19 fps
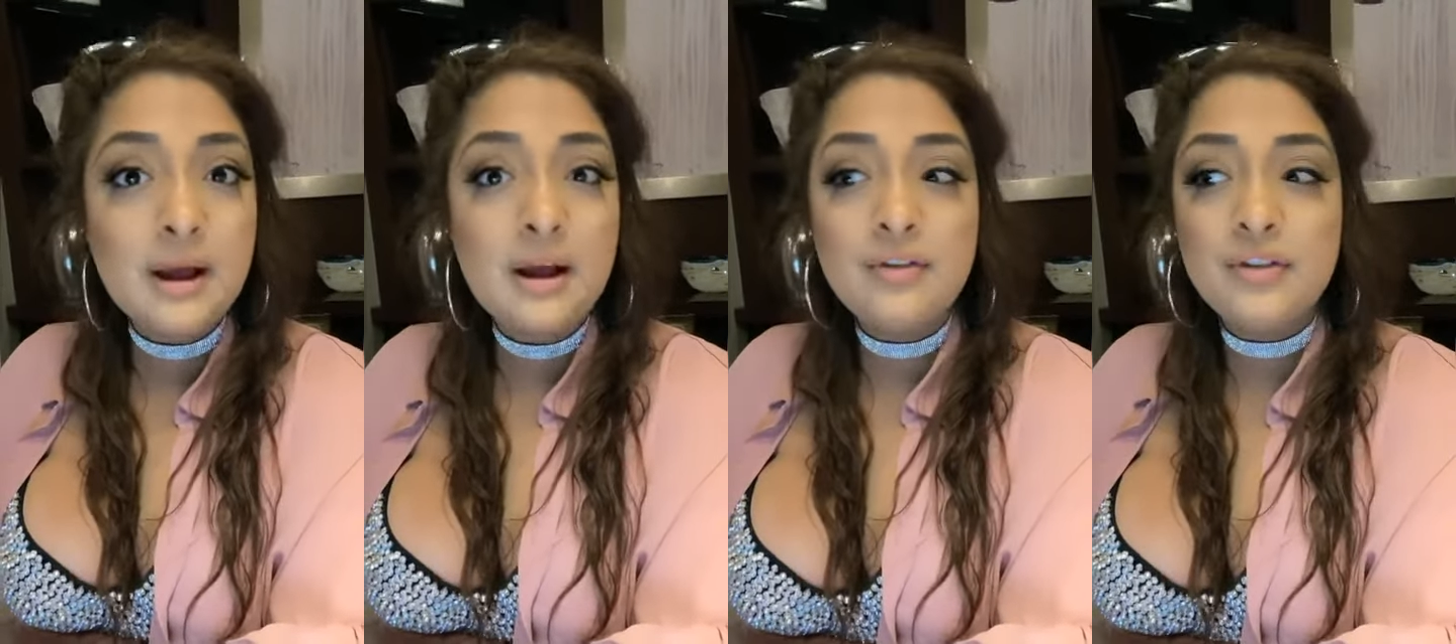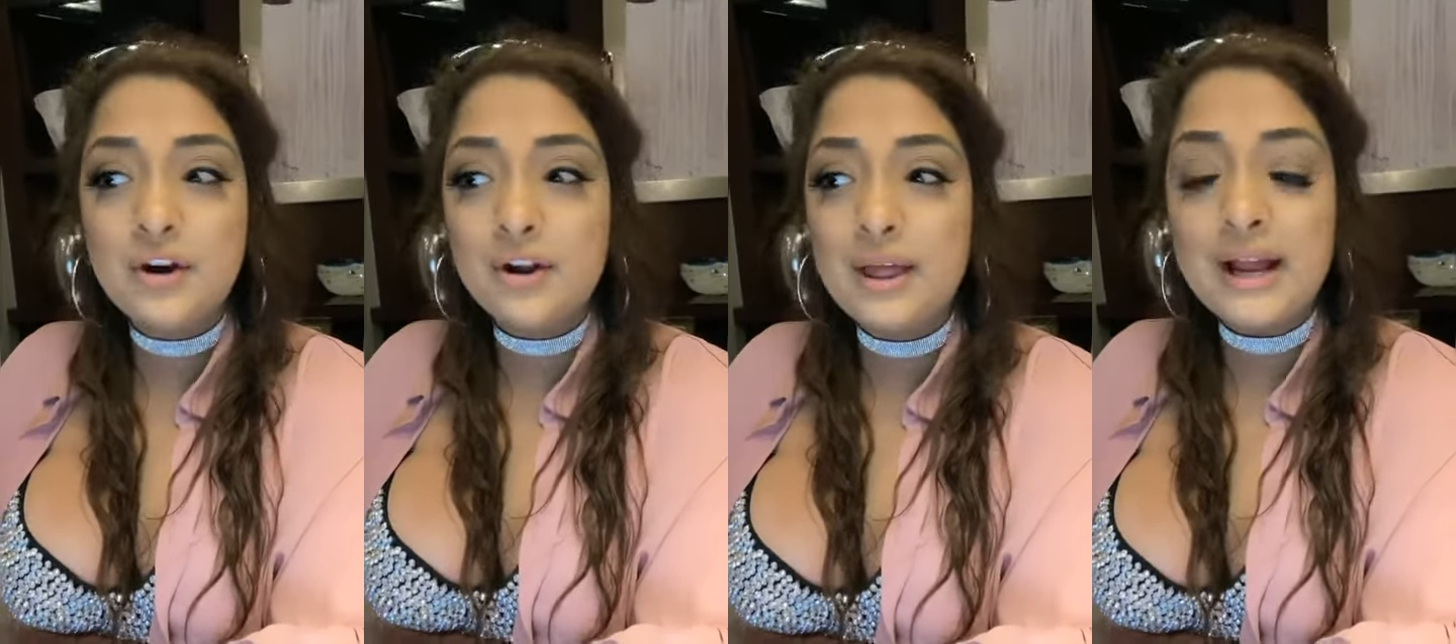
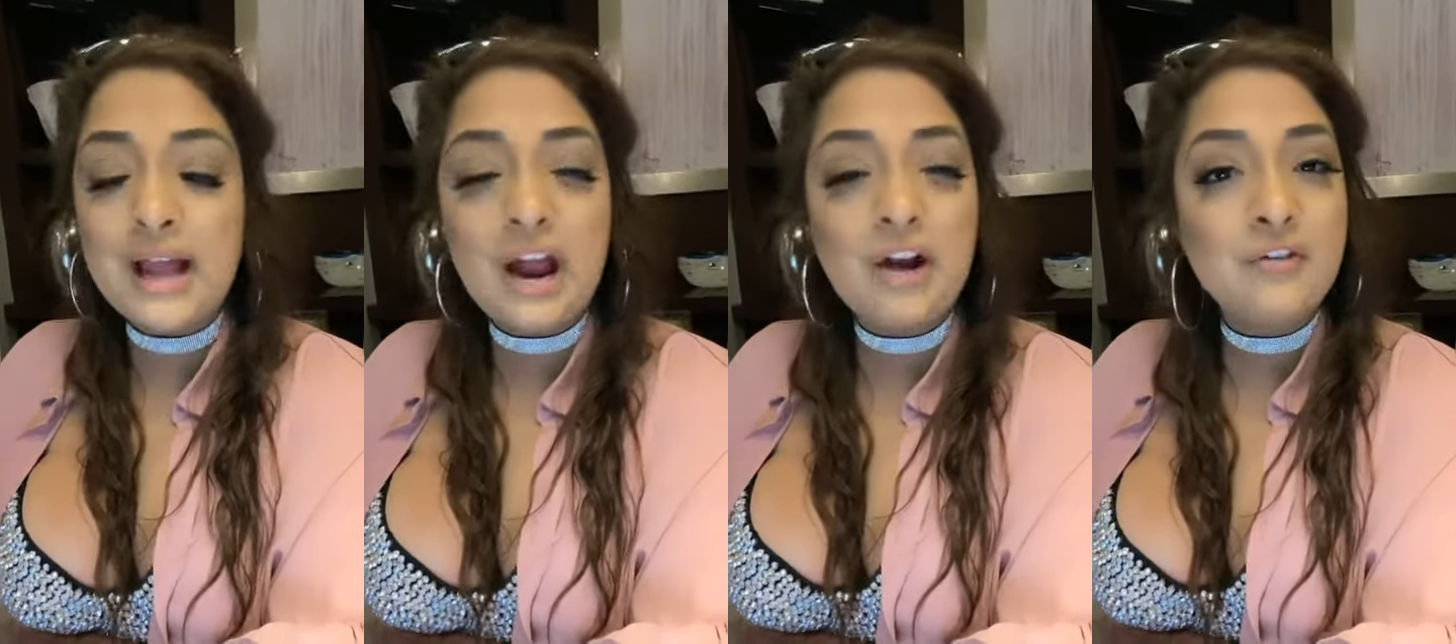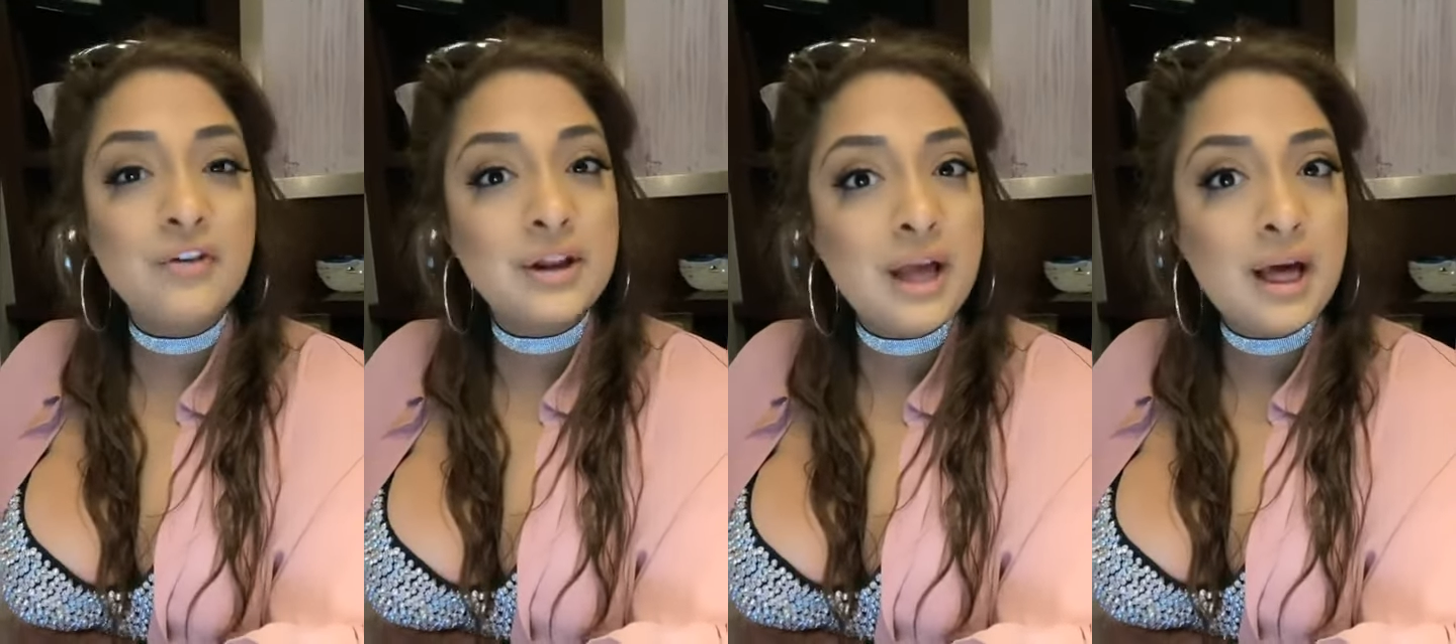They're like,
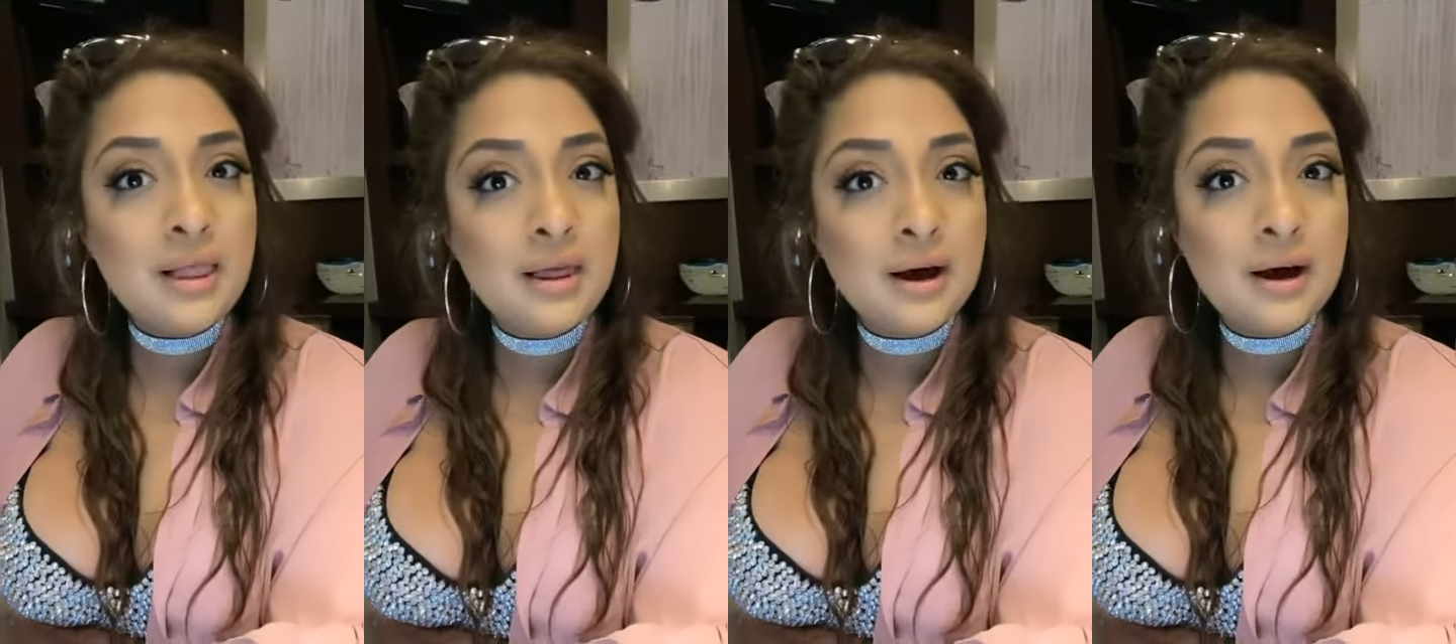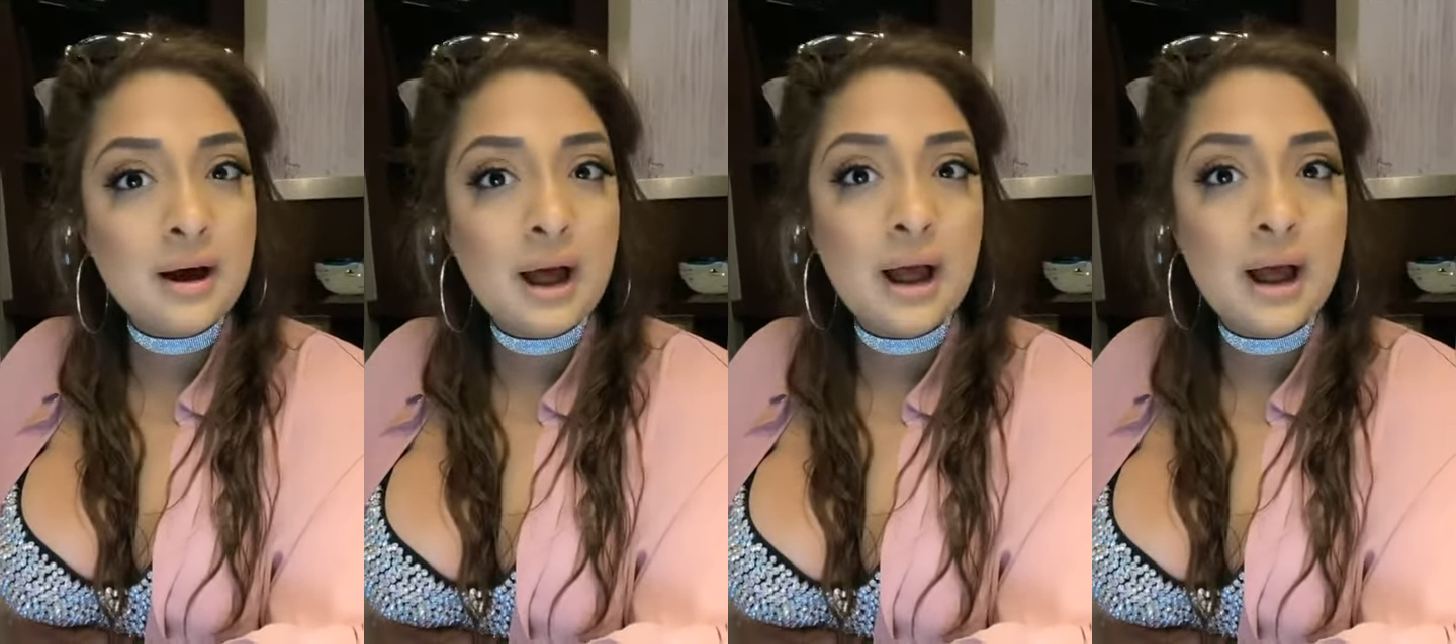Ariella,